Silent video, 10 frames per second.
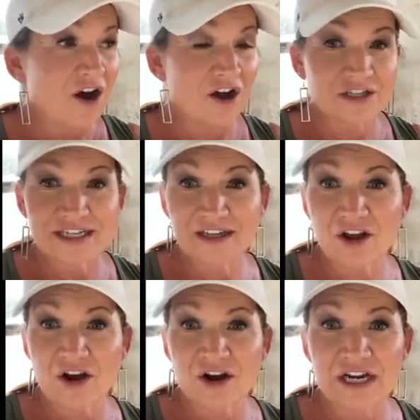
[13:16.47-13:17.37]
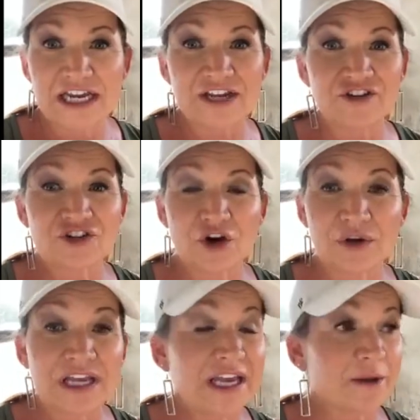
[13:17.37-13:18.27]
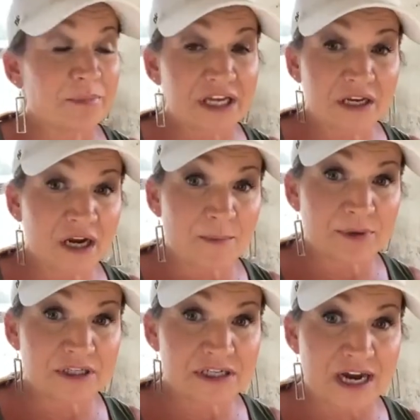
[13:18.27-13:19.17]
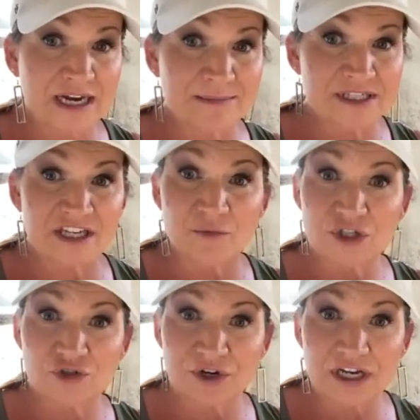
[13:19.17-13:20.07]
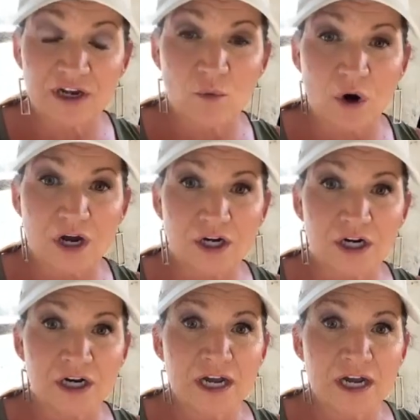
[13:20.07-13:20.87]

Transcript: All day long, he had peed a couple of times. He was drinking water,